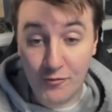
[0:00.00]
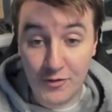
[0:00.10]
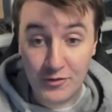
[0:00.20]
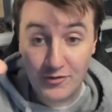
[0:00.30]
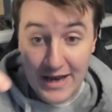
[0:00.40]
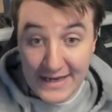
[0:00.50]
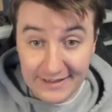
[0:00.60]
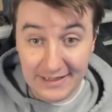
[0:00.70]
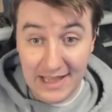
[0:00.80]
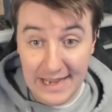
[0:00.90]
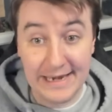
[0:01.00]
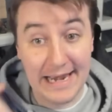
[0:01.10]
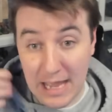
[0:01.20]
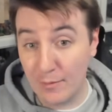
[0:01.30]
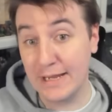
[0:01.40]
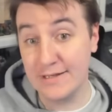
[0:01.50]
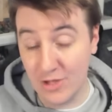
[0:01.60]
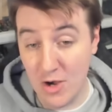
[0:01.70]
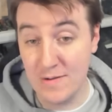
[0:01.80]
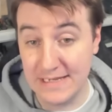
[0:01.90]
second line, allowing it to
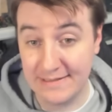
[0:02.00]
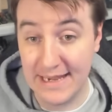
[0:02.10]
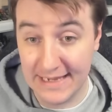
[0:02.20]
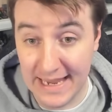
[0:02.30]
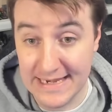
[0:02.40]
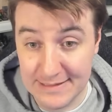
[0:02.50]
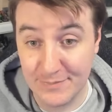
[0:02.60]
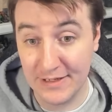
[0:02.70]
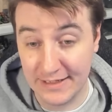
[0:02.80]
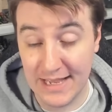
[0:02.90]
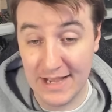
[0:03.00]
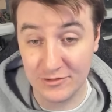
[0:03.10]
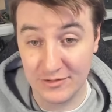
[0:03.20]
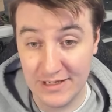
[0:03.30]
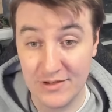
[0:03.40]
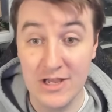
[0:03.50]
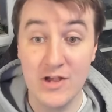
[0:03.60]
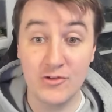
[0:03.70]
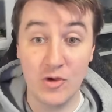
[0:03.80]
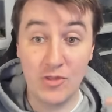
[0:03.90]
only take 80% casualties,
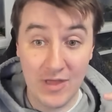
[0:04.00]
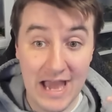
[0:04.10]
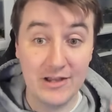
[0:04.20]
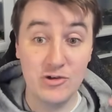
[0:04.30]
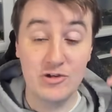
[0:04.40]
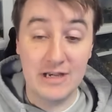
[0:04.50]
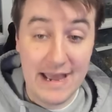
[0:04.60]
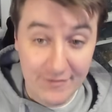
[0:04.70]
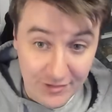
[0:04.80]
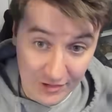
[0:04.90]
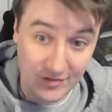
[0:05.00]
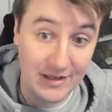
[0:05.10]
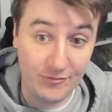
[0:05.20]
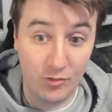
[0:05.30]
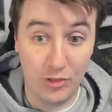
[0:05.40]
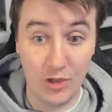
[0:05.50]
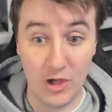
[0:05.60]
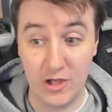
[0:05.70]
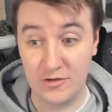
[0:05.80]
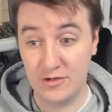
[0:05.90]
so that you can have a successful
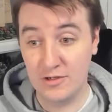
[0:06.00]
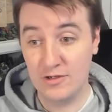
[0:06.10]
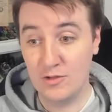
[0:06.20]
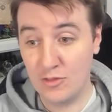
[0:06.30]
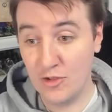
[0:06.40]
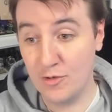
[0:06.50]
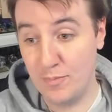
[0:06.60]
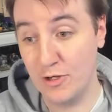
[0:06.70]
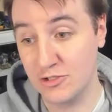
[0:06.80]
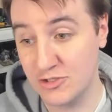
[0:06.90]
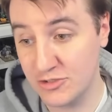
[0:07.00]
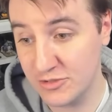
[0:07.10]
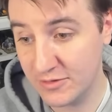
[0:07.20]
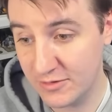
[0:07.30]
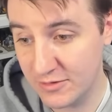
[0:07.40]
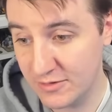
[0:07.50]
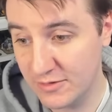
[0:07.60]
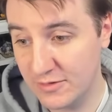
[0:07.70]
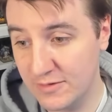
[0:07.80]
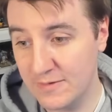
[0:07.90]
third push.
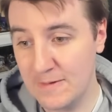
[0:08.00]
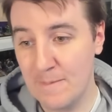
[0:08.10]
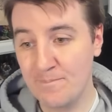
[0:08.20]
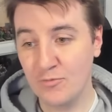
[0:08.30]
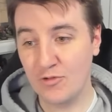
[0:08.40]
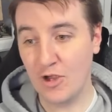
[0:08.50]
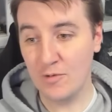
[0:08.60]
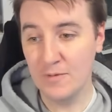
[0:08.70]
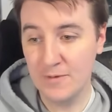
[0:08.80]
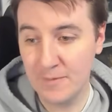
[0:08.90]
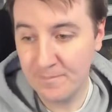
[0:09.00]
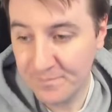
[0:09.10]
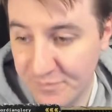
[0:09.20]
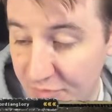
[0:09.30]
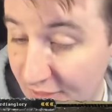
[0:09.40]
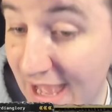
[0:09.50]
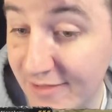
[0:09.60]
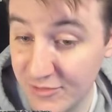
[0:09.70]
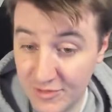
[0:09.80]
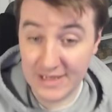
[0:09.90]
So
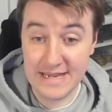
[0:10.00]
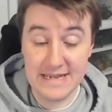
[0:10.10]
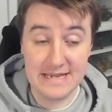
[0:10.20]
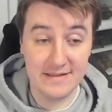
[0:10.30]
the